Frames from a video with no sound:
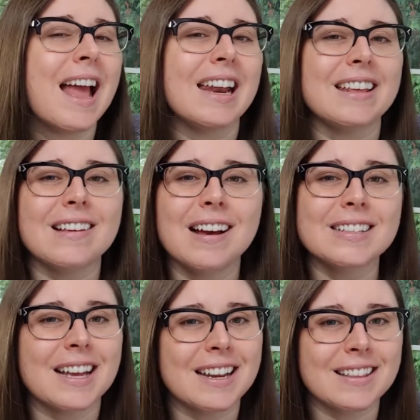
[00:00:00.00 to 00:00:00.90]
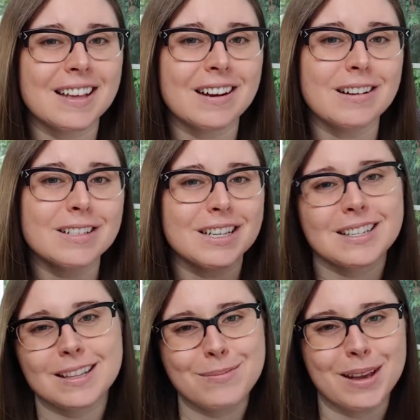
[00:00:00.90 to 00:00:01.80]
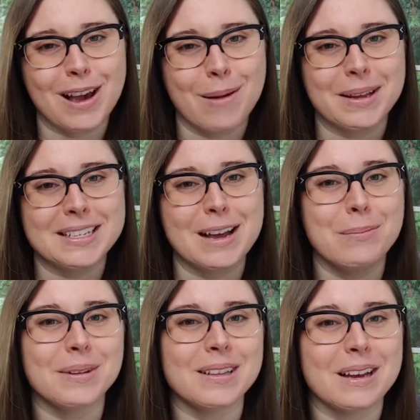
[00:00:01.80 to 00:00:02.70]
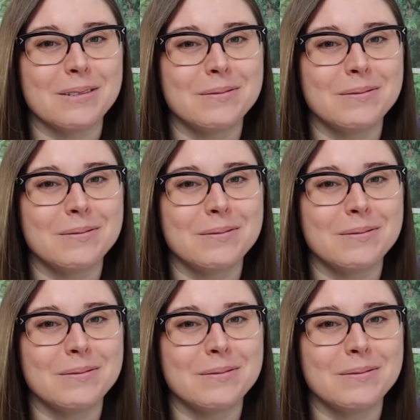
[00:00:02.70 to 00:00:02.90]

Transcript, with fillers: any thoughts, anything at all, just leave me a comment down below.